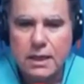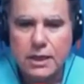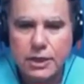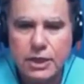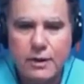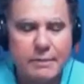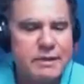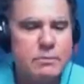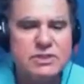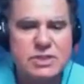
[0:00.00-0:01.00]
I mean,
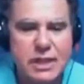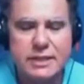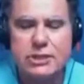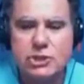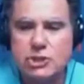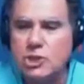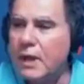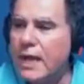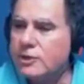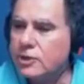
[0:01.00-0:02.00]
there was nothing to do.
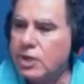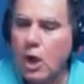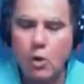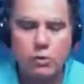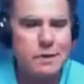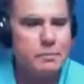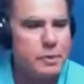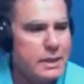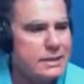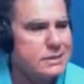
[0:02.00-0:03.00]
So the only
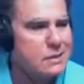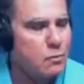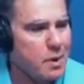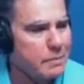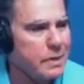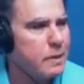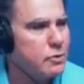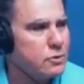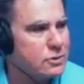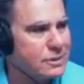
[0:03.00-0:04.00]
place where
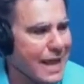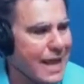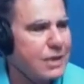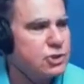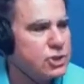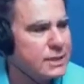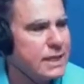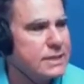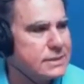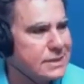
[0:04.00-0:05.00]
people could actually
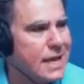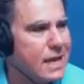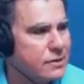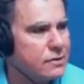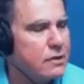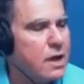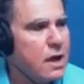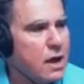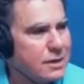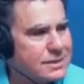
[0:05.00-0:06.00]
get together
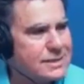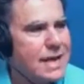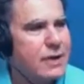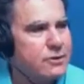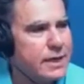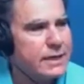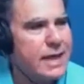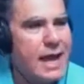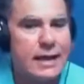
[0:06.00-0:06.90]
on a Saturday night,